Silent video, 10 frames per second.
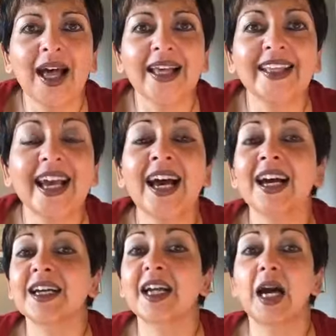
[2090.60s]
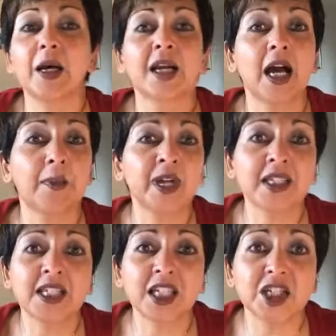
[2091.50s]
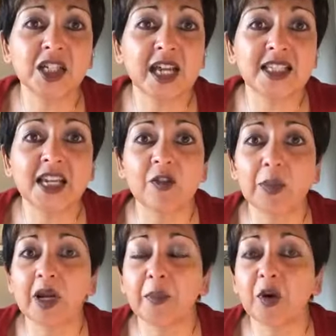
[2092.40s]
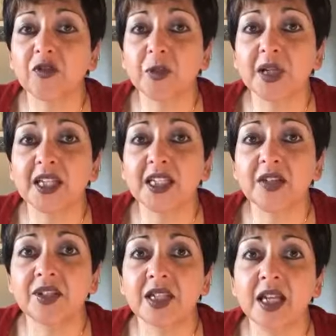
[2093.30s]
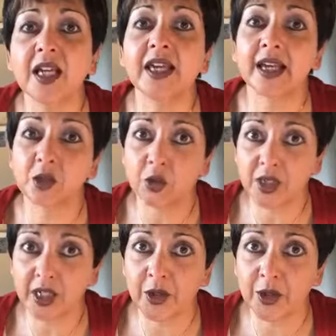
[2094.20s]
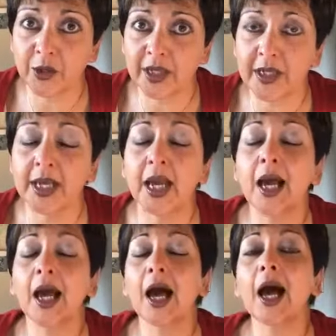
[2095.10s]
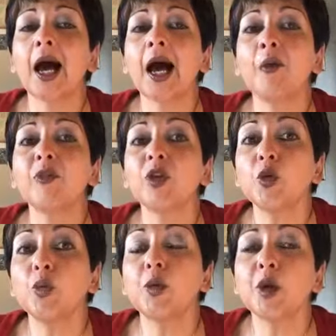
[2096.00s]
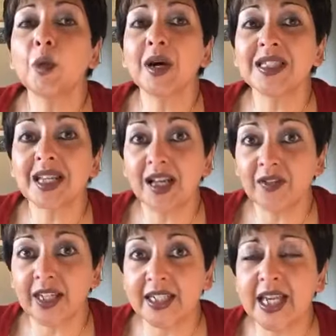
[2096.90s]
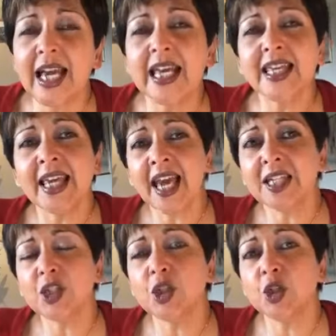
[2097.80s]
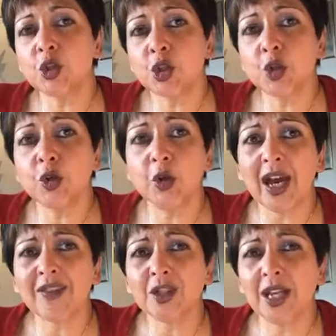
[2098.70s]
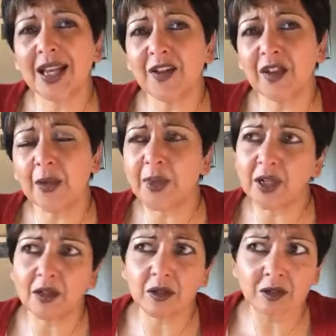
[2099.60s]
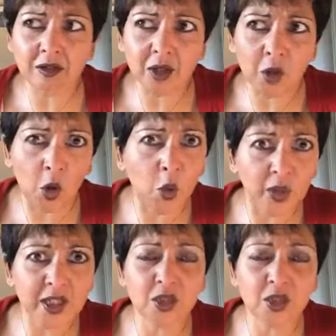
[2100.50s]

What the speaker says: yeah, Gabi, teaching has never been a profitable activity. Yeah, don't I know it? You must love it. Yes, you do. You have to love it, but not always.